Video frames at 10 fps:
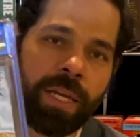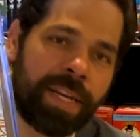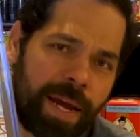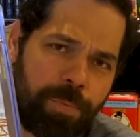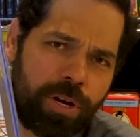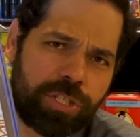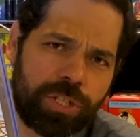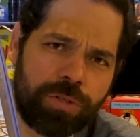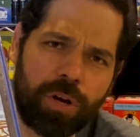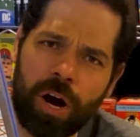
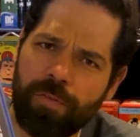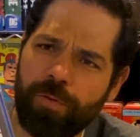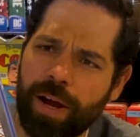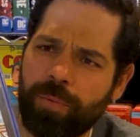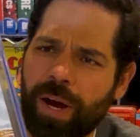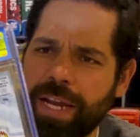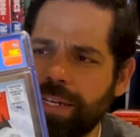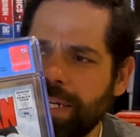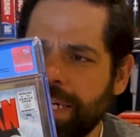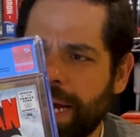9.2 off white,
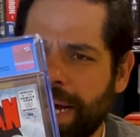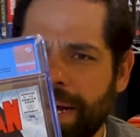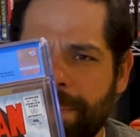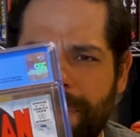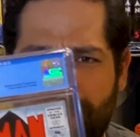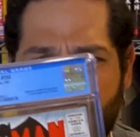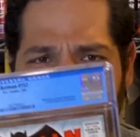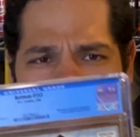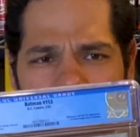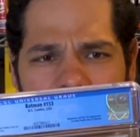about what I
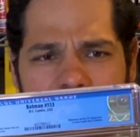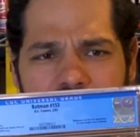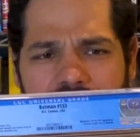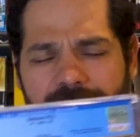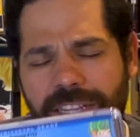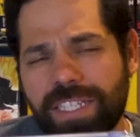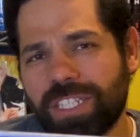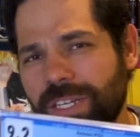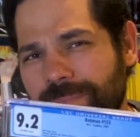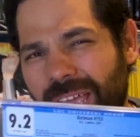expected. I thought this
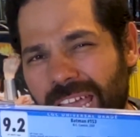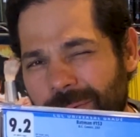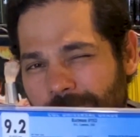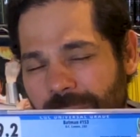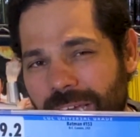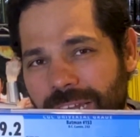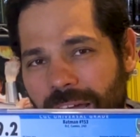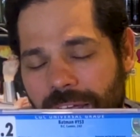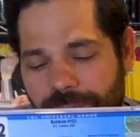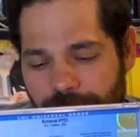could maybe be a
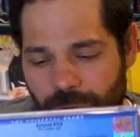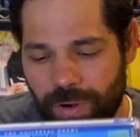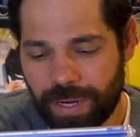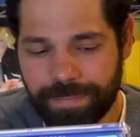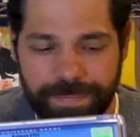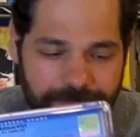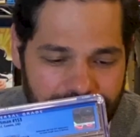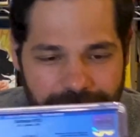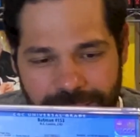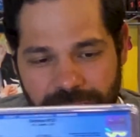9.4.
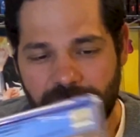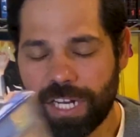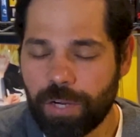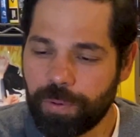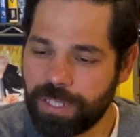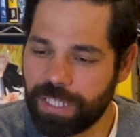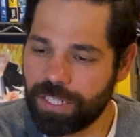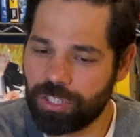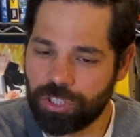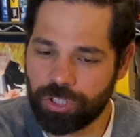Still not
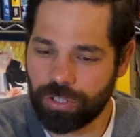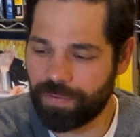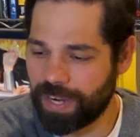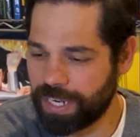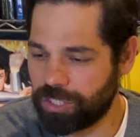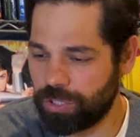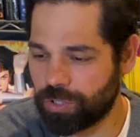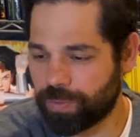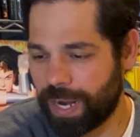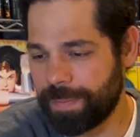100% sure if 9.2
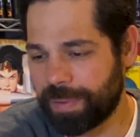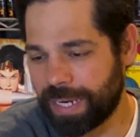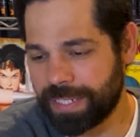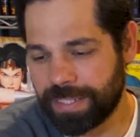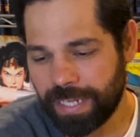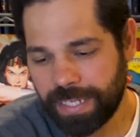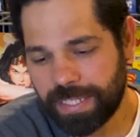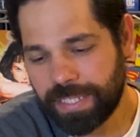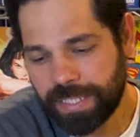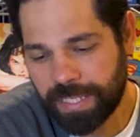is right, but I did
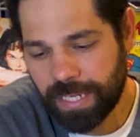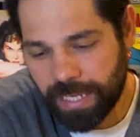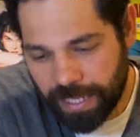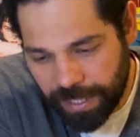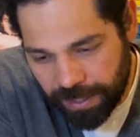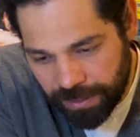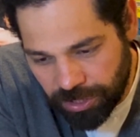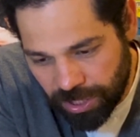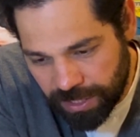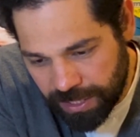see here
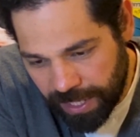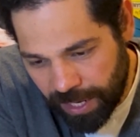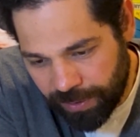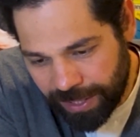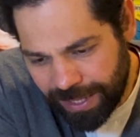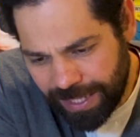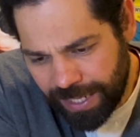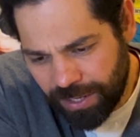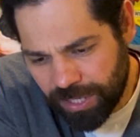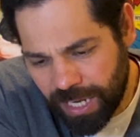just now a
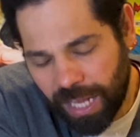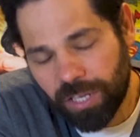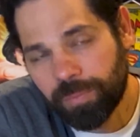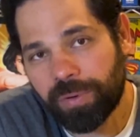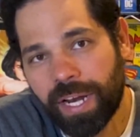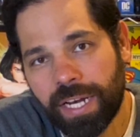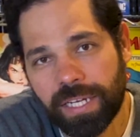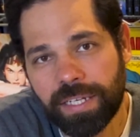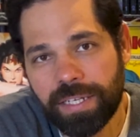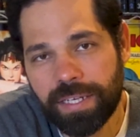little color
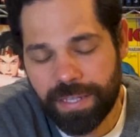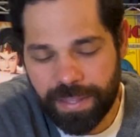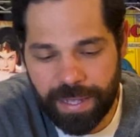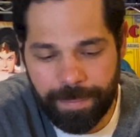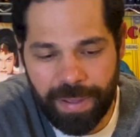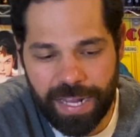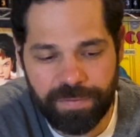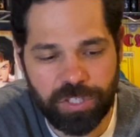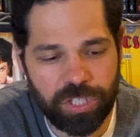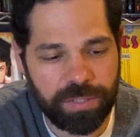break that might
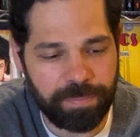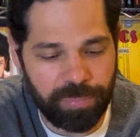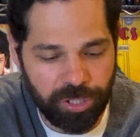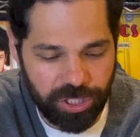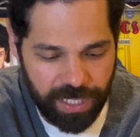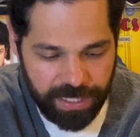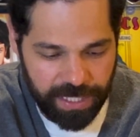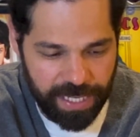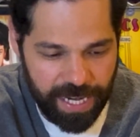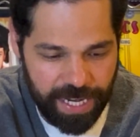have just pushed that
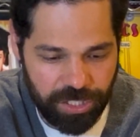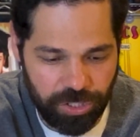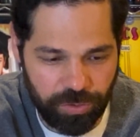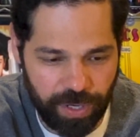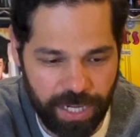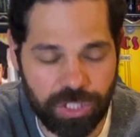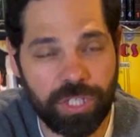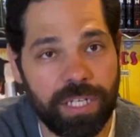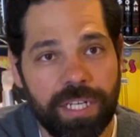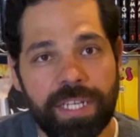to the 9.2
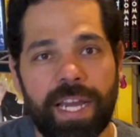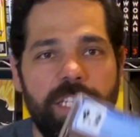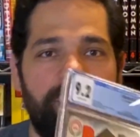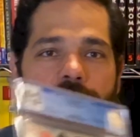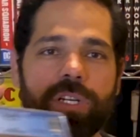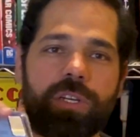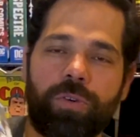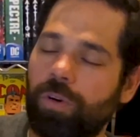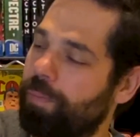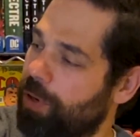range. Nice book,
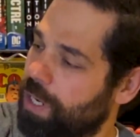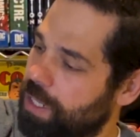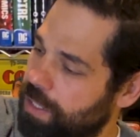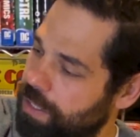cool book.